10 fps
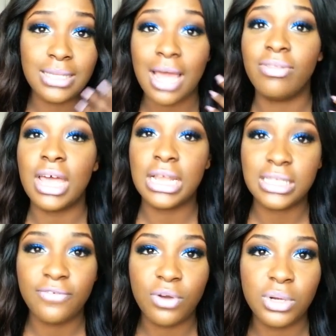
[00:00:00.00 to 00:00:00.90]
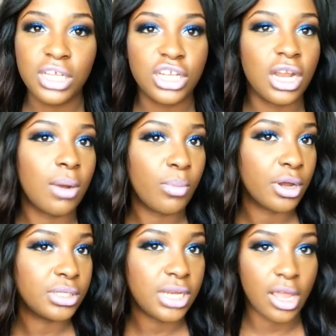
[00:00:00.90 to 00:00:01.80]
and that is the foundation that I'm
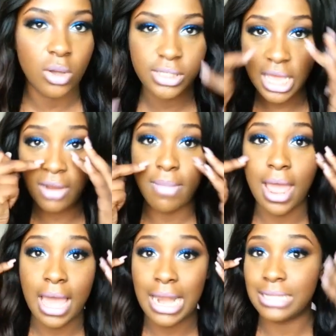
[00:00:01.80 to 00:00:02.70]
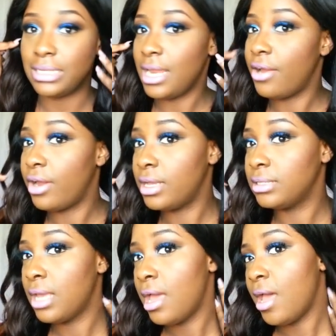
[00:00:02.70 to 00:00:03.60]
wearing today outside of my highlighted areas.